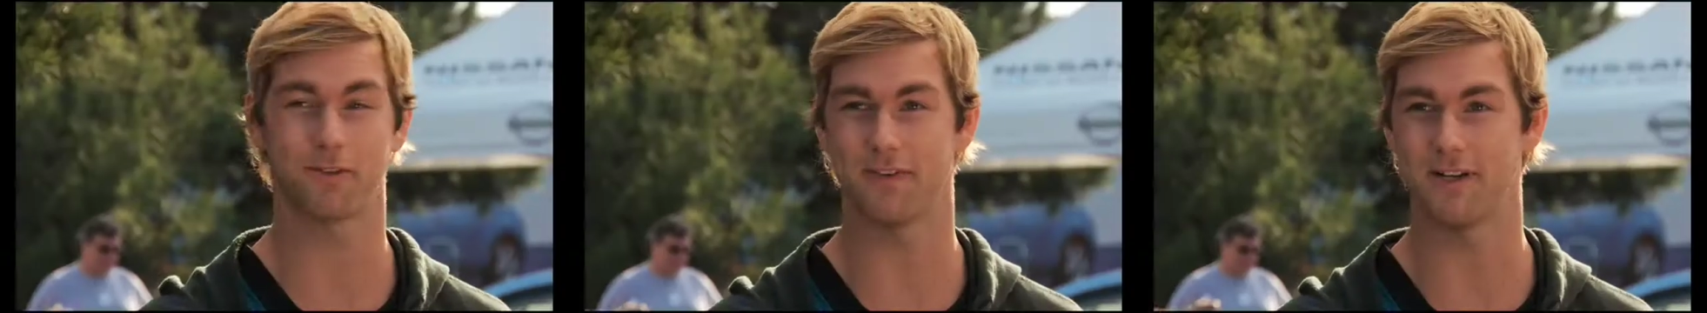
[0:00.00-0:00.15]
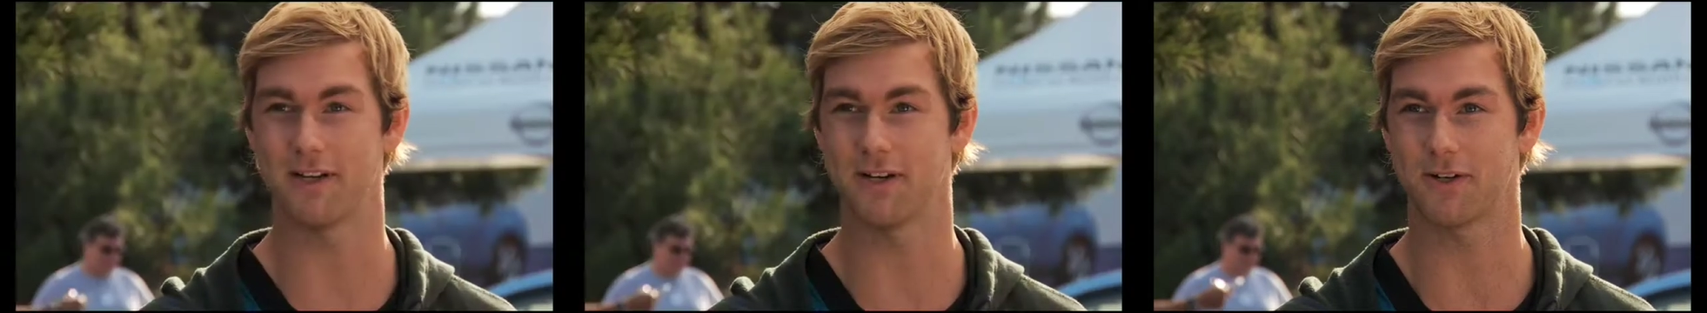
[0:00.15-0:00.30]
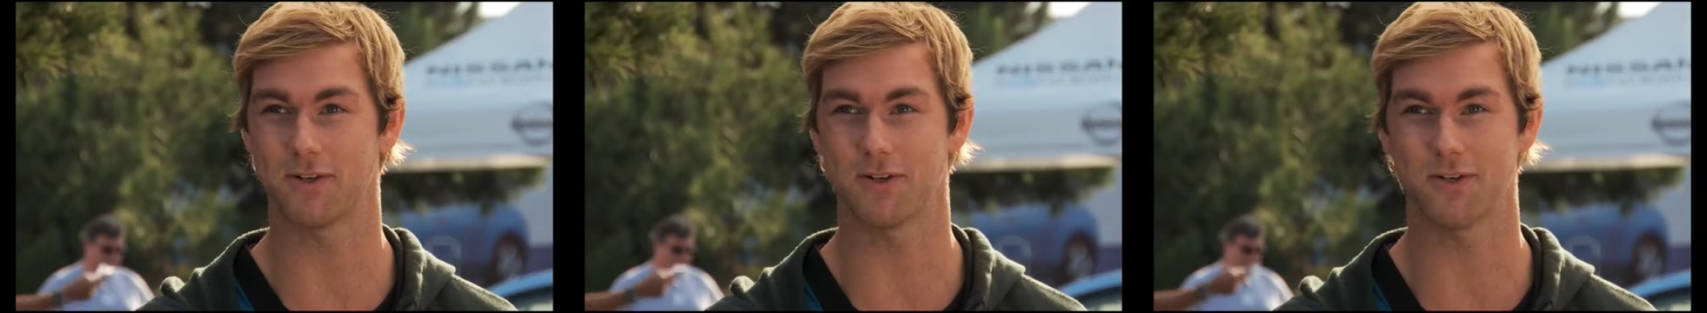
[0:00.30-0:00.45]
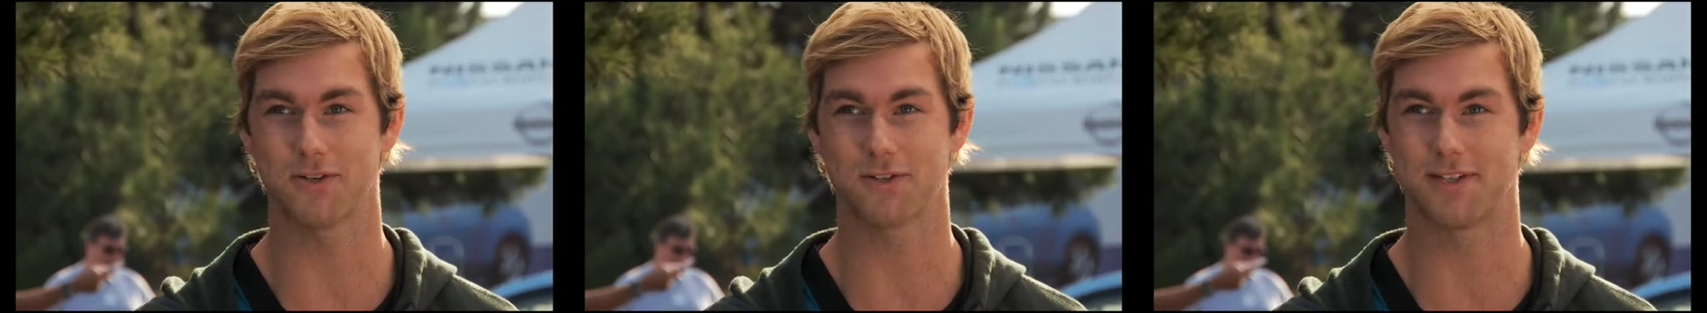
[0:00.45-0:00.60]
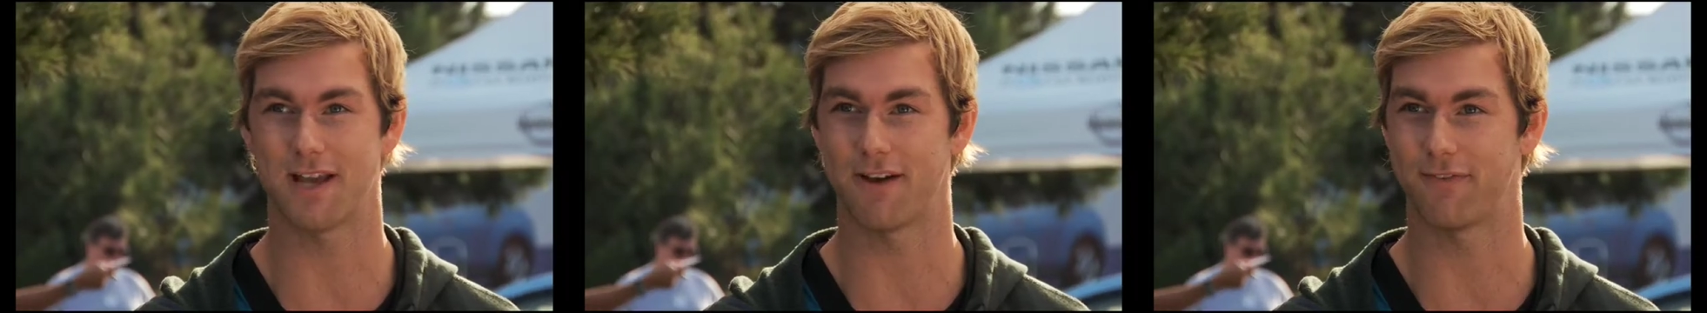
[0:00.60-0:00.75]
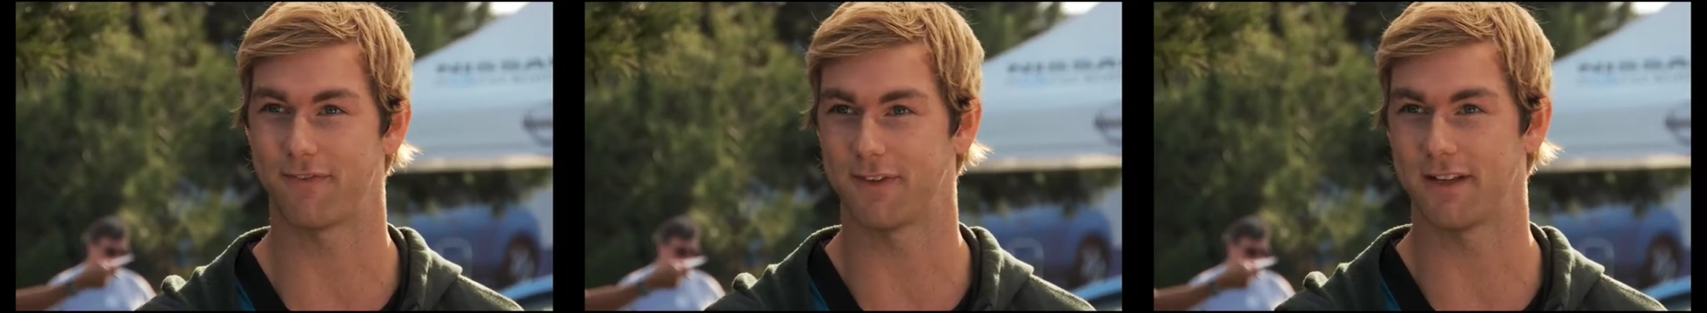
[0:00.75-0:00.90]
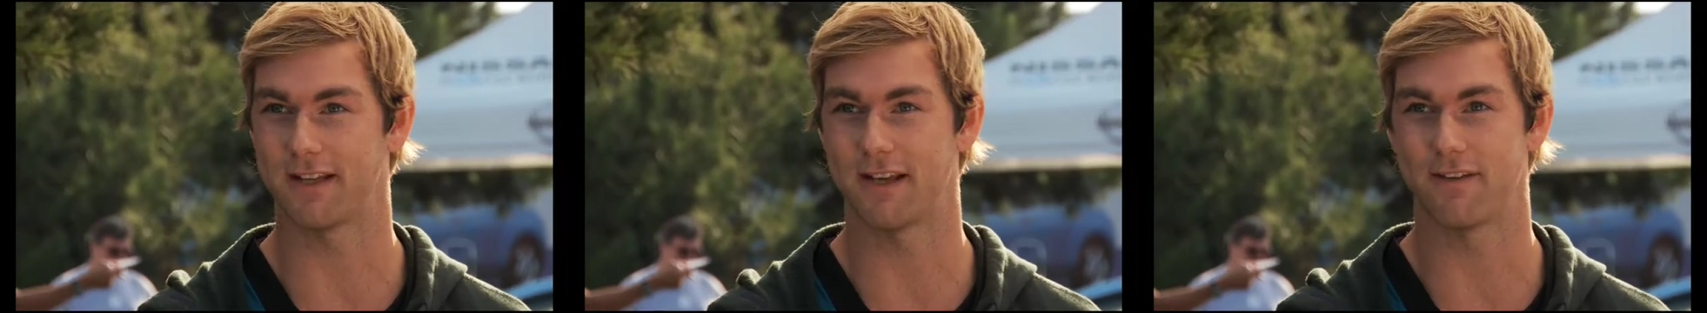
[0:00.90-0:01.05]
vehicles,
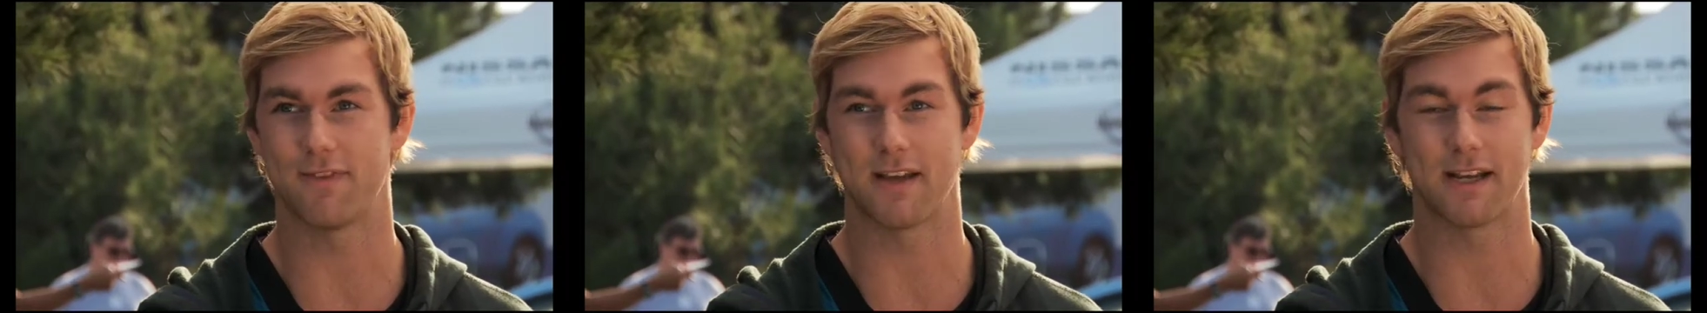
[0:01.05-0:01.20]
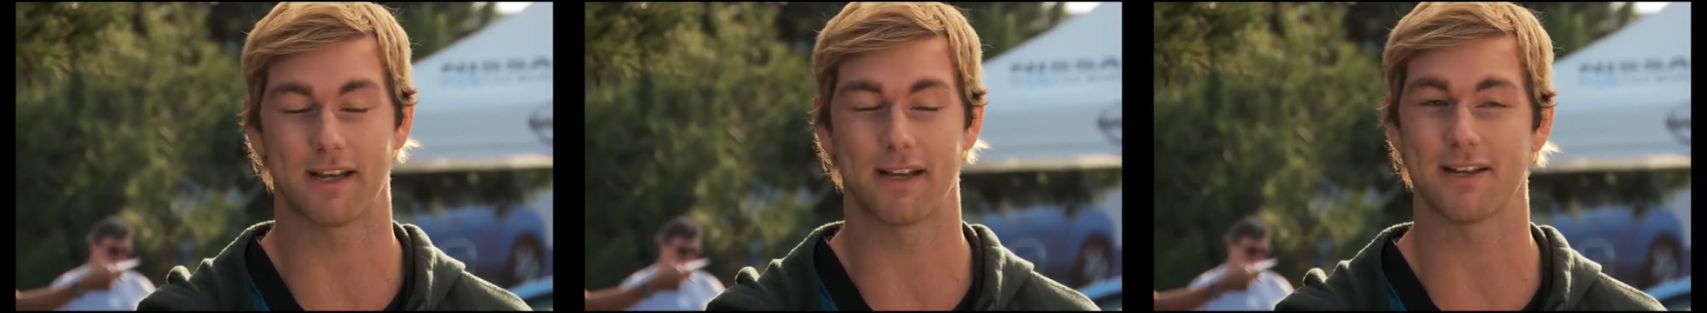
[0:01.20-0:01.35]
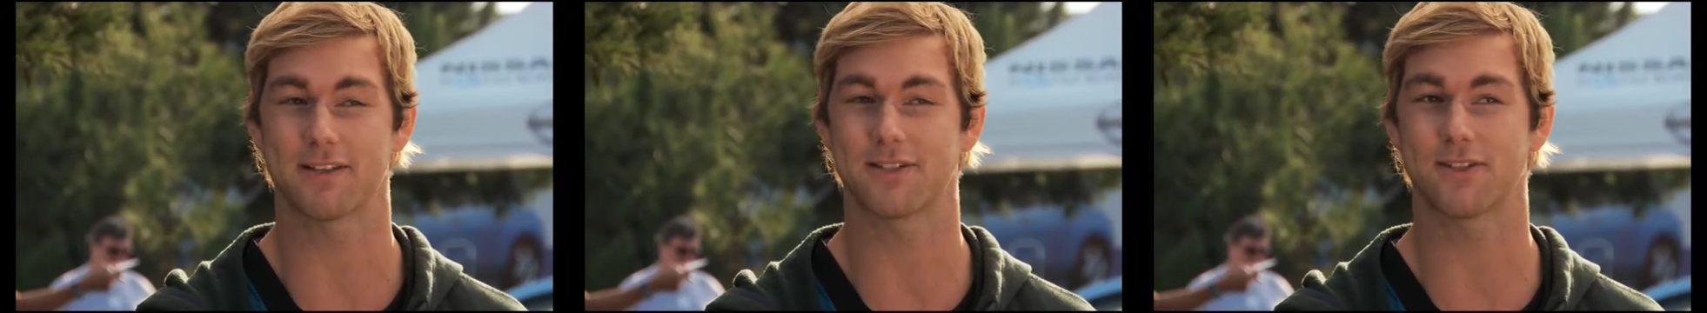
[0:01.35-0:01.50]
definitely, if they can get